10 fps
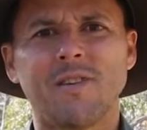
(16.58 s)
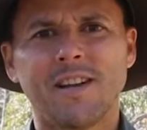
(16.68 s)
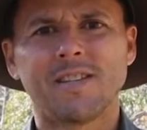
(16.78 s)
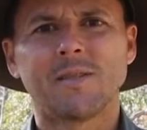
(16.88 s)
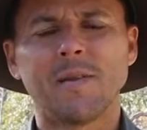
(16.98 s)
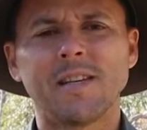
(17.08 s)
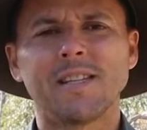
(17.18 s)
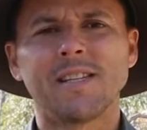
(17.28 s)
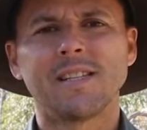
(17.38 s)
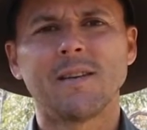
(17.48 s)
Threatened
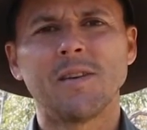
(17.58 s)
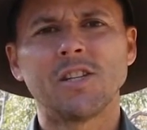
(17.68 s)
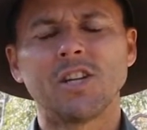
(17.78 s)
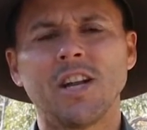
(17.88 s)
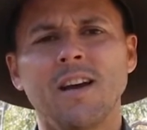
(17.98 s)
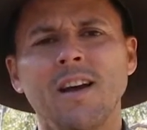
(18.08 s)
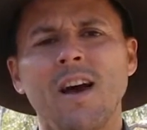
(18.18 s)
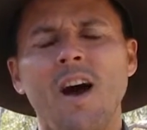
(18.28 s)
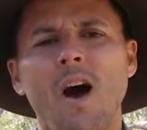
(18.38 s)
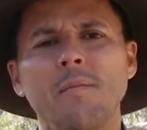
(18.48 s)
Species Commissioner.
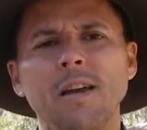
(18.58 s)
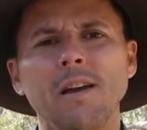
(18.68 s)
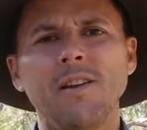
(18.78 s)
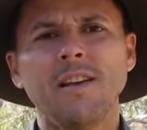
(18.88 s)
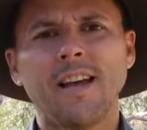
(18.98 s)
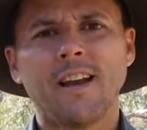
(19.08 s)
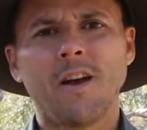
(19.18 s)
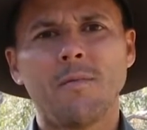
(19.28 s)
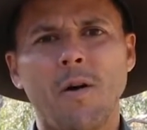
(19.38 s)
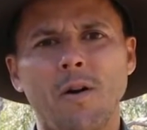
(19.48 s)
I'm here in
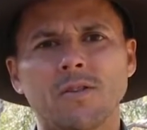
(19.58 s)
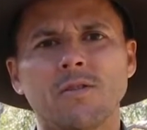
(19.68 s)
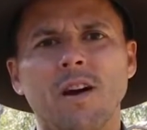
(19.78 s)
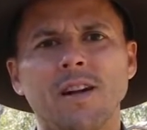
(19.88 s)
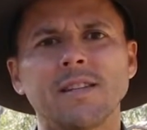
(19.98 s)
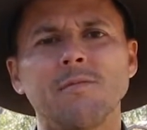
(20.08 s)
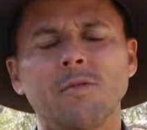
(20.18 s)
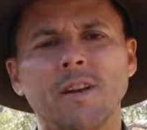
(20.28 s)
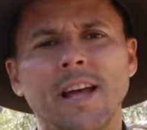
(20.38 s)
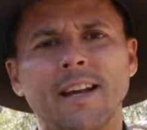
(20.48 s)
yellow box grassy
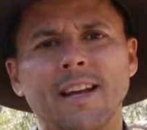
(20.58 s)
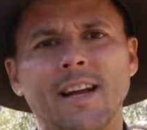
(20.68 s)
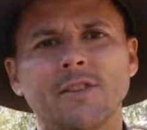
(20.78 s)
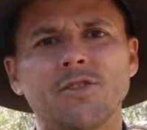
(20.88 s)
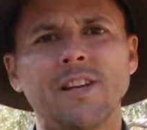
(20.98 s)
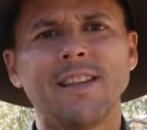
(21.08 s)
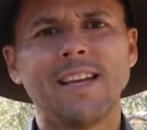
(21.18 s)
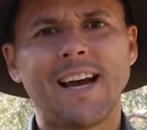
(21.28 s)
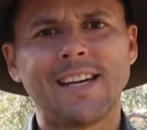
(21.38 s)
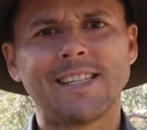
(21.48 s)
woodland country in
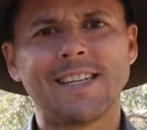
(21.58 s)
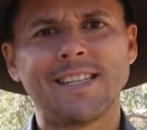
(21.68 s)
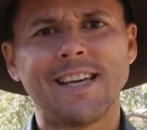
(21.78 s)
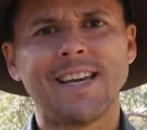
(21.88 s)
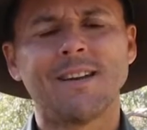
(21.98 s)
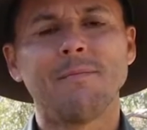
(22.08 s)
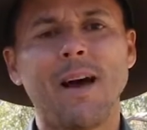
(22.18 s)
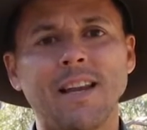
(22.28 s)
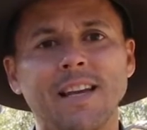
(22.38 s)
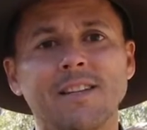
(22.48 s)
the ACT at
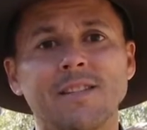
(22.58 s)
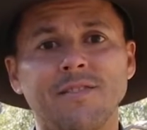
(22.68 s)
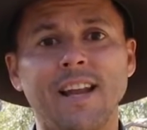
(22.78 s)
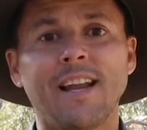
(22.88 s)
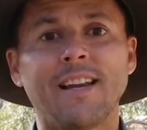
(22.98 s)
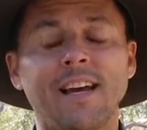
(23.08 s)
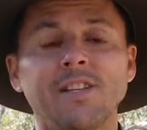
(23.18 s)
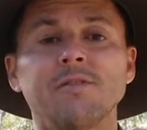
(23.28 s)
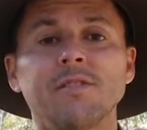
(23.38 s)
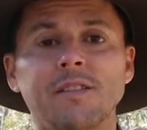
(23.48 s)
Mulligan's Flat
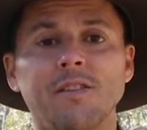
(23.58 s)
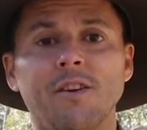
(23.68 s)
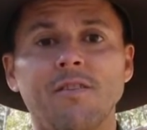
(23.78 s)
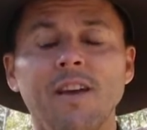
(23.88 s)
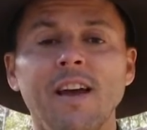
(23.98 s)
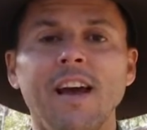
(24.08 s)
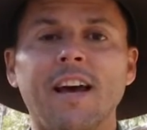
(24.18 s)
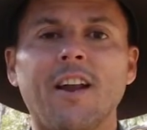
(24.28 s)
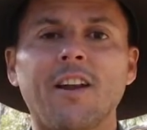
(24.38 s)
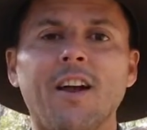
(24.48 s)
Nature Reserve,
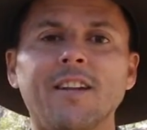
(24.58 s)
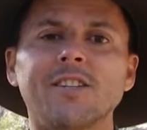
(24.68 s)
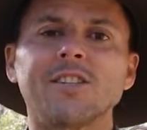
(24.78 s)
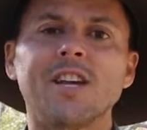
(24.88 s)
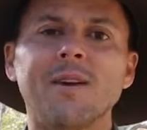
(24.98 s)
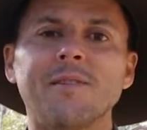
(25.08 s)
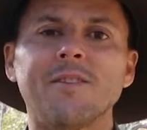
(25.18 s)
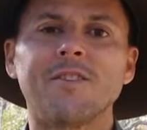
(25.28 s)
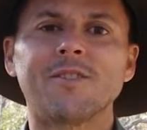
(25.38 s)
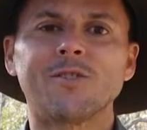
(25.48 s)
and I'd like to share with
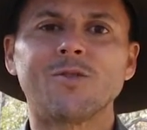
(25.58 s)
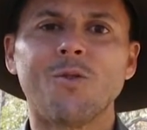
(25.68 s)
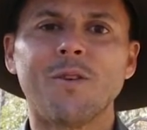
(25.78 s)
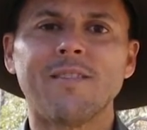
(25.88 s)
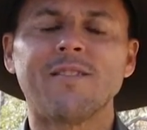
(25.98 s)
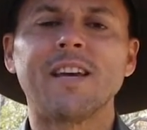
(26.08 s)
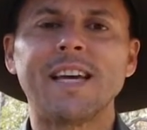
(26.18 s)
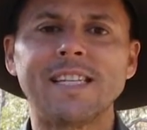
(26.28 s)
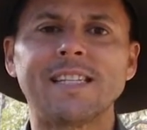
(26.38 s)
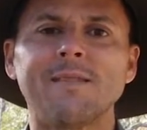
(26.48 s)
you the story of the
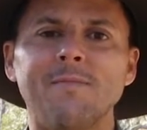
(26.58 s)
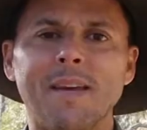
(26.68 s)
Eastern